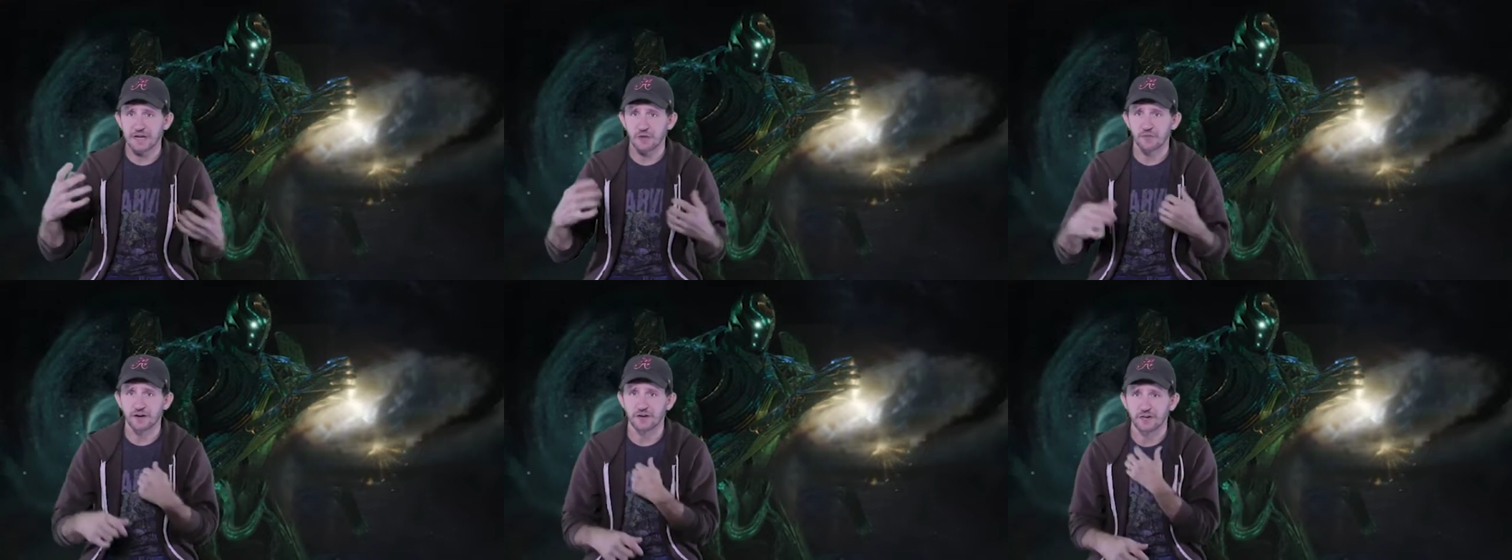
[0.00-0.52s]

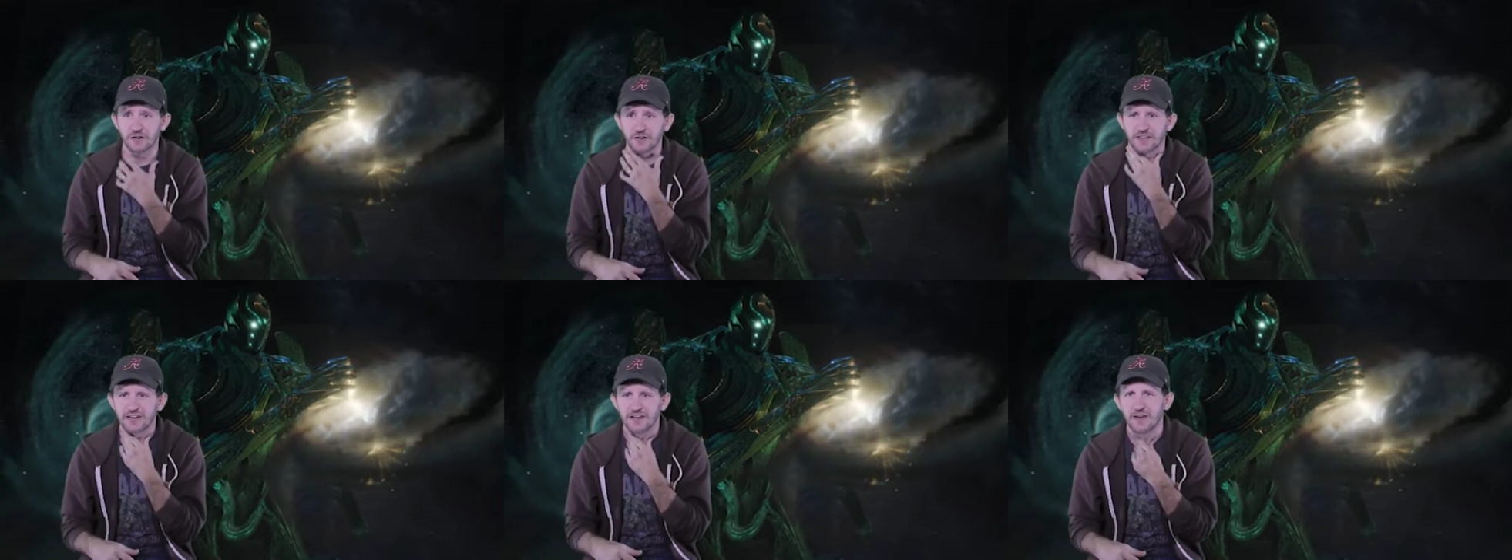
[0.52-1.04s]
there? Do
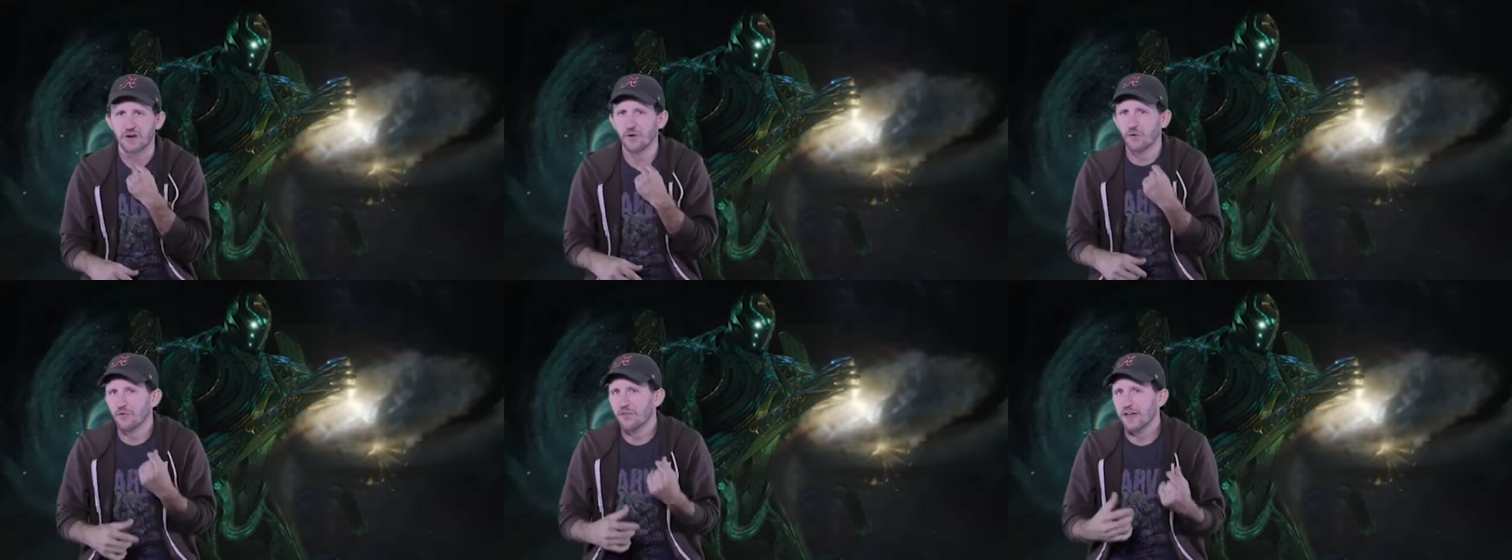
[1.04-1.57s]
they
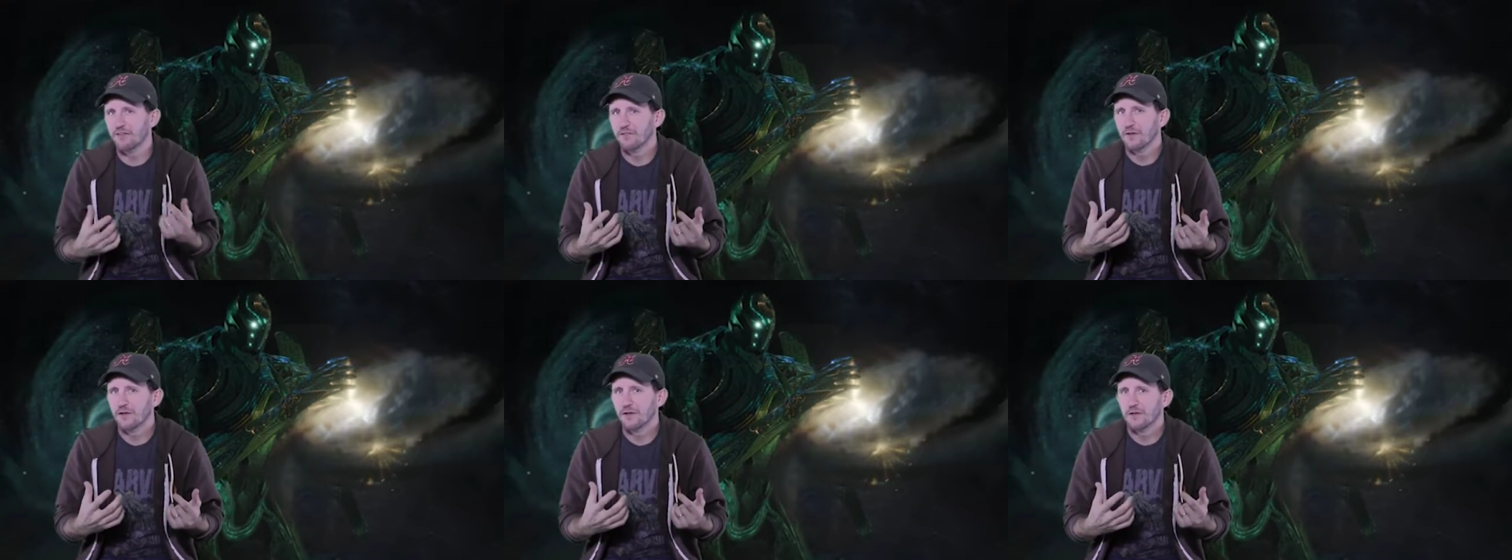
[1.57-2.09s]
know that
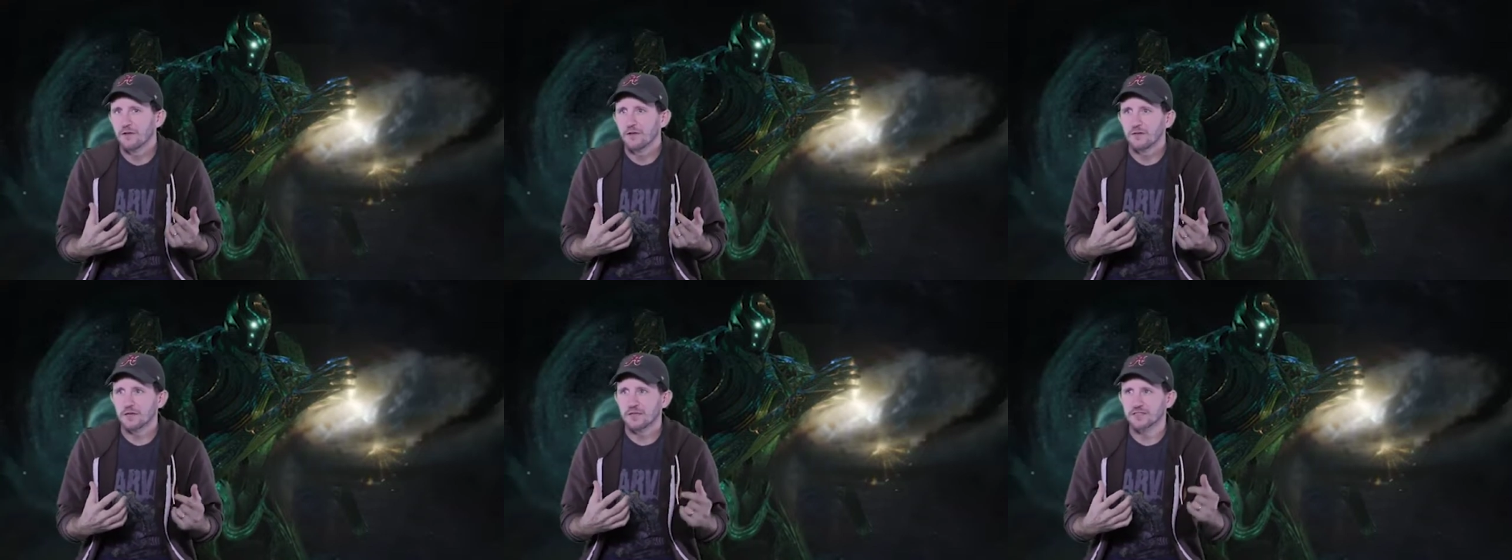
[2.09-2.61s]

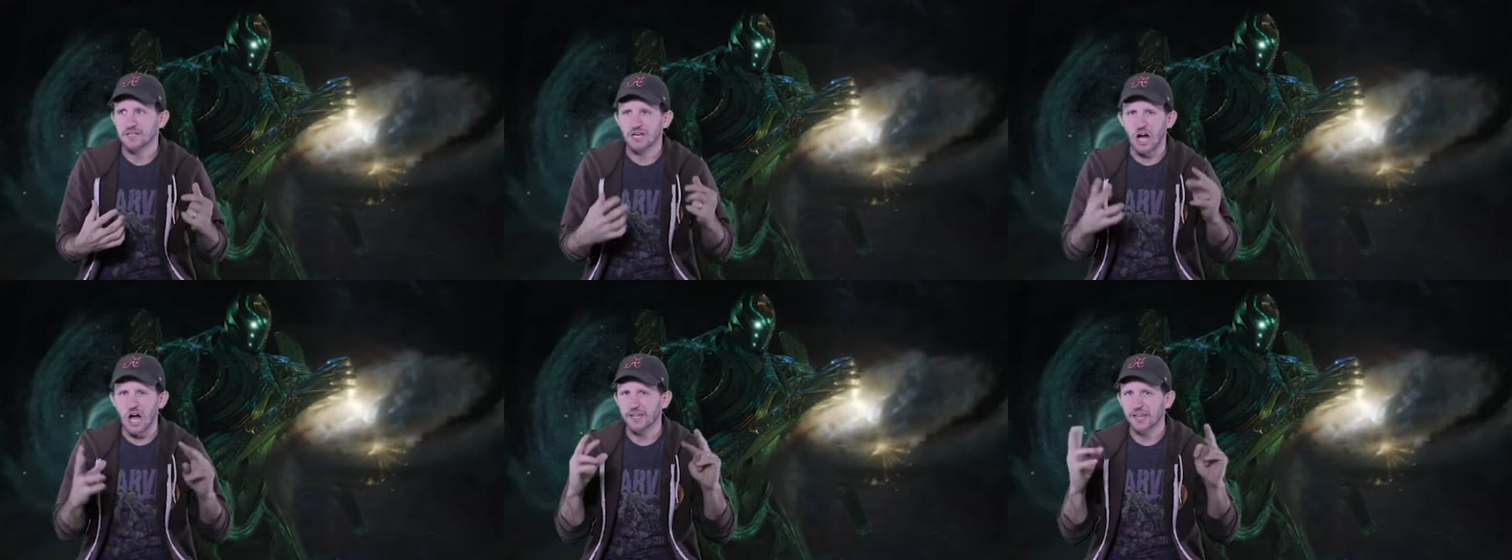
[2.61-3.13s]
it's a
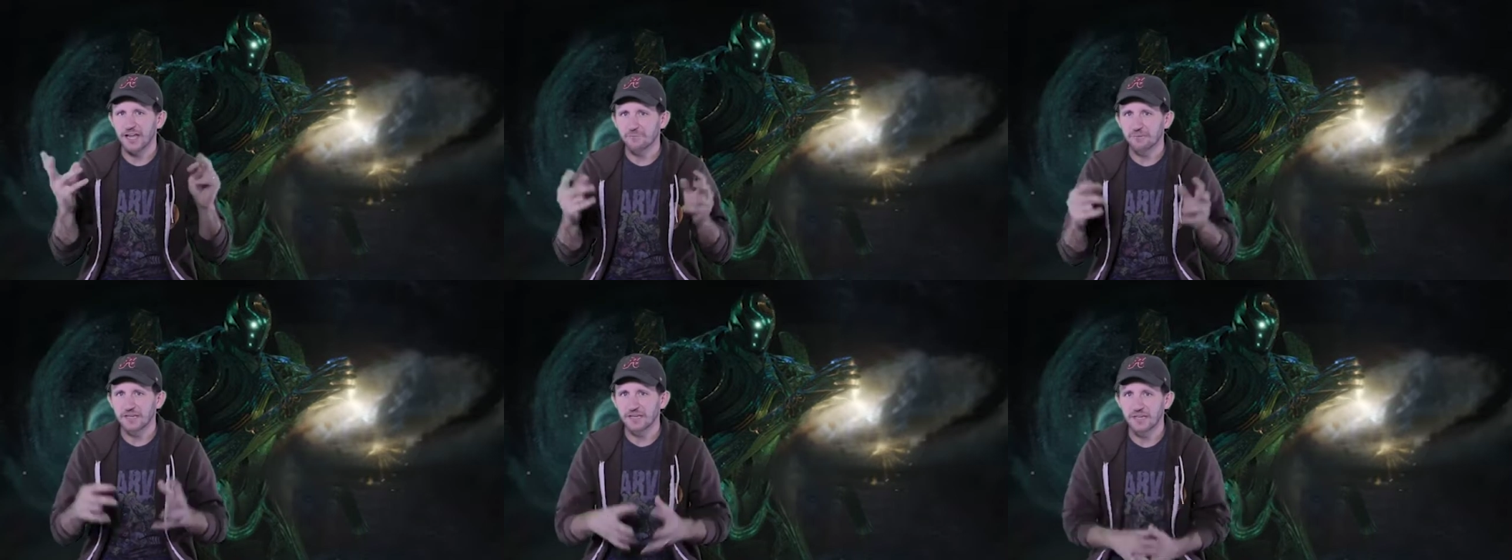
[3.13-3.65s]
godlike
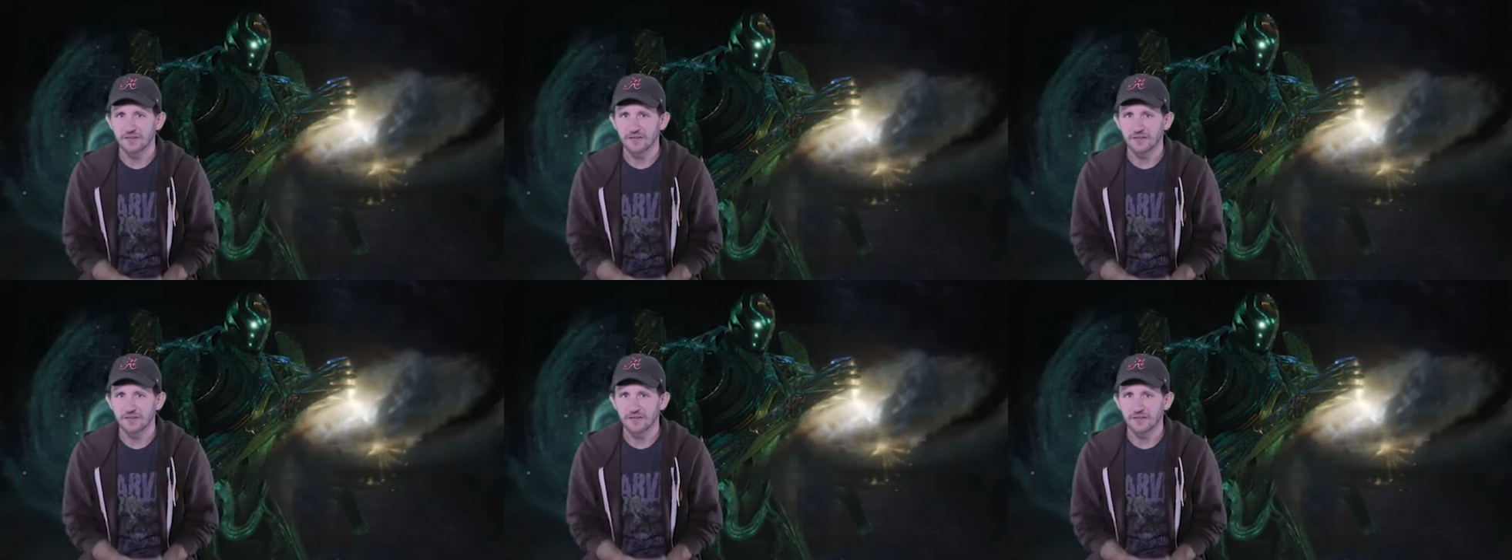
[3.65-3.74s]
being?